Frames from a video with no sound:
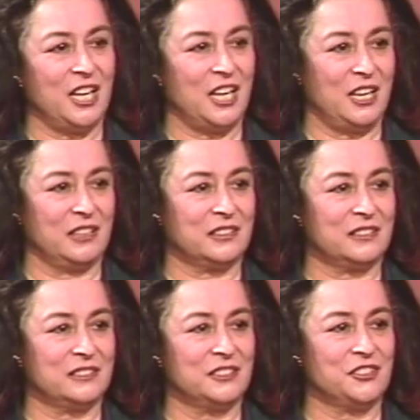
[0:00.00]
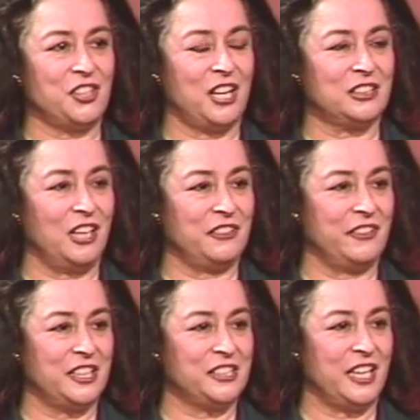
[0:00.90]
uh, Jean-Claude
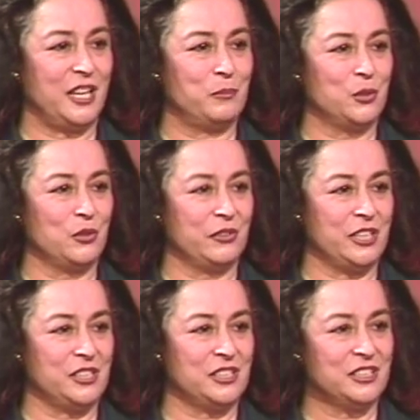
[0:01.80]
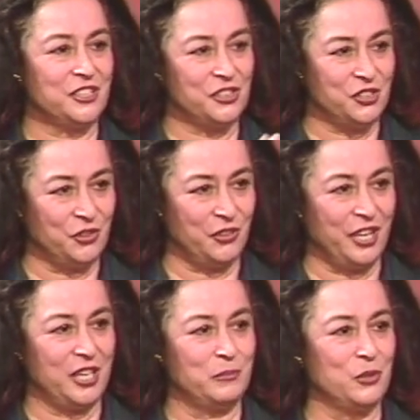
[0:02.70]
Van Damme movies, did yes. you
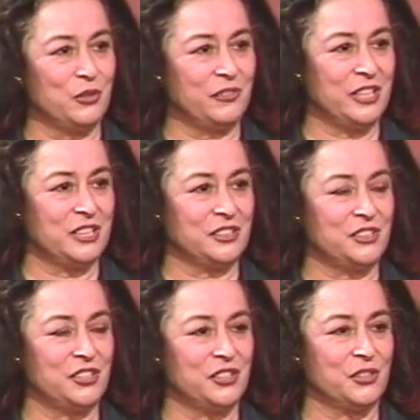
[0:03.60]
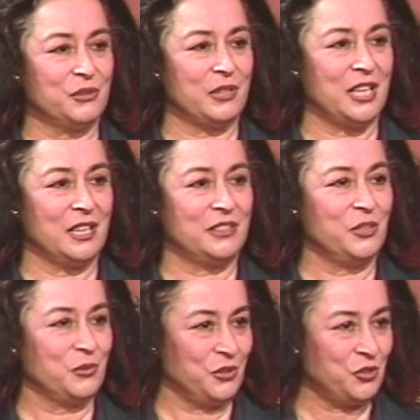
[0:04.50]
then move into, uh,
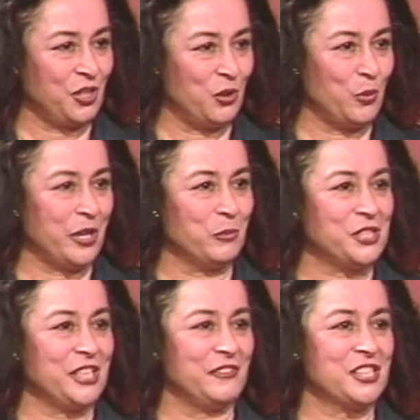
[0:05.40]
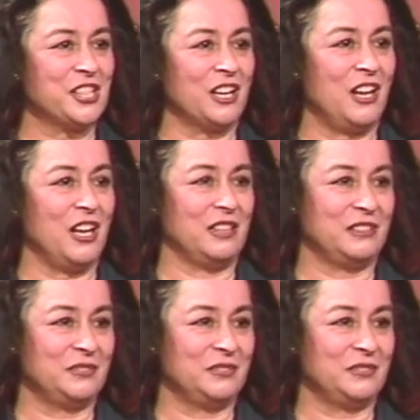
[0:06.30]
you, you started working with Steven Seagal?